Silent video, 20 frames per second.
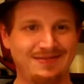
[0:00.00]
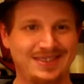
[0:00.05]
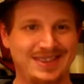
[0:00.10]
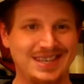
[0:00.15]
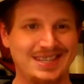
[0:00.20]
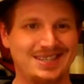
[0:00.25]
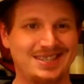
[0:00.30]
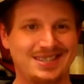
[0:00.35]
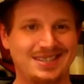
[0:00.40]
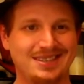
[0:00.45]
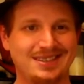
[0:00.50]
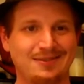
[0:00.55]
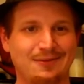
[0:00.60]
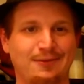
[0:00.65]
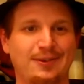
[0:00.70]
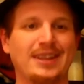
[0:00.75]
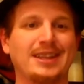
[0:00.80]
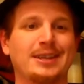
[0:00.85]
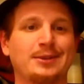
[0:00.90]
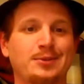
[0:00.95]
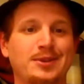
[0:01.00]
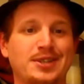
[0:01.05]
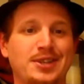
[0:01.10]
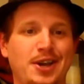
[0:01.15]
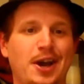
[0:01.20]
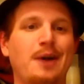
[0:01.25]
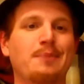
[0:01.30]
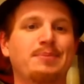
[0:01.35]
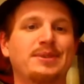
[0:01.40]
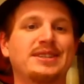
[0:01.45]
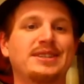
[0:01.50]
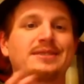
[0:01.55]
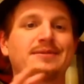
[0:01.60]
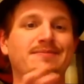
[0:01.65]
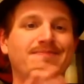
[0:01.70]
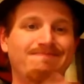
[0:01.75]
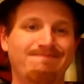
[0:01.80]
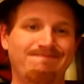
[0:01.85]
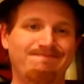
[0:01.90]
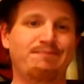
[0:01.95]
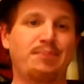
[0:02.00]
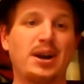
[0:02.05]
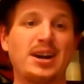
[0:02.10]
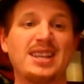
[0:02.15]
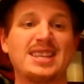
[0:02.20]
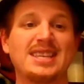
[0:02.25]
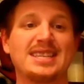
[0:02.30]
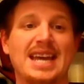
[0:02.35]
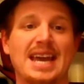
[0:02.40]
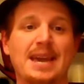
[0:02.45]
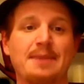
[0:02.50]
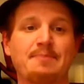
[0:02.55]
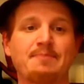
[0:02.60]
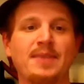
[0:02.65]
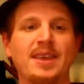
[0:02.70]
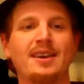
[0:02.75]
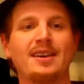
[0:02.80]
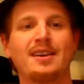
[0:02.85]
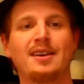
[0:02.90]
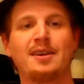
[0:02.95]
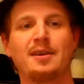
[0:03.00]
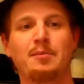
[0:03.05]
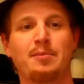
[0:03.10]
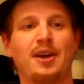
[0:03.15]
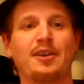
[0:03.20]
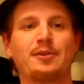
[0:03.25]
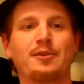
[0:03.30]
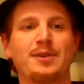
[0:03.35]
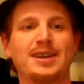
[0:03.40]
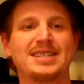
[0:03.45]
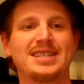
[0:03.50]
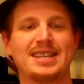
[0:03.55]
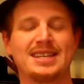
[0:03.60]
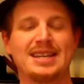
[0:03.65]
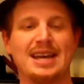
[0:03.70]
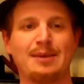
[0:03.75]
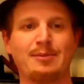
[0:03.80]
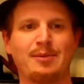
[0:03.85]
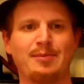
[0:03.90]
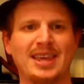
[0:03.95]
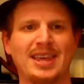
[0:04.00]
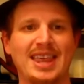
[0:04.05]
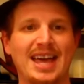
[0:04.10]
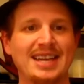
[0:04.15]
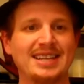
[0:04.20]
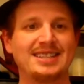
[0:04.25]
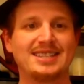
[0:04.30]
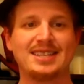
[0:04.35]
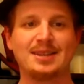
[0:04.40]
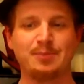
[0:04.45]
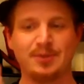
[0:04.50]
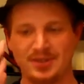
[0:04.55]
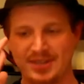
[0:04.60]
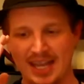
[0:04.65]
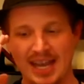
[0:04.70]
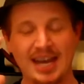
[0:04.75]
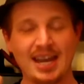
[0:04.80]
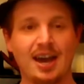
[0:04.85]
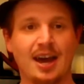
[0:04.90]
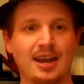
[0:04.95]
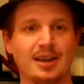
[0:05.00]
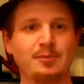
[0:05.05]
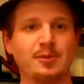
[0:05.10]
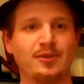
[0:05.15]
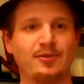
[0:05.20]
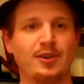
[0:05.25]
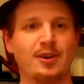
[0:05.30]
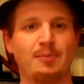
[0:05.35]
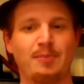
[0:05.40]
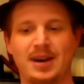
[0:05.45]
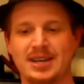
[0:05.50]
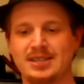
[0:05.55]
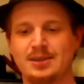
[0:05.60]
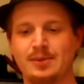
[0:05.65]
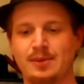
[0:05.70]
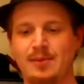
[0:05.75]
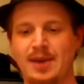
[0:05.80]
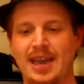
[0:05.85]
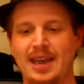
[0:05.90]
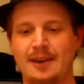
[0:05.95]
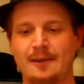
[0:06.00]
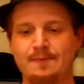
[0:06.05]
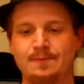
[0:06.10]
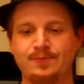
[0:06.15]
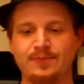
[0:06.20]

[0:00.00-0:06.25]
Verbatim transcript: this villain was competent part of the time, but all the rest of the time, I'm like, that's the most idiotic movie to possibly make.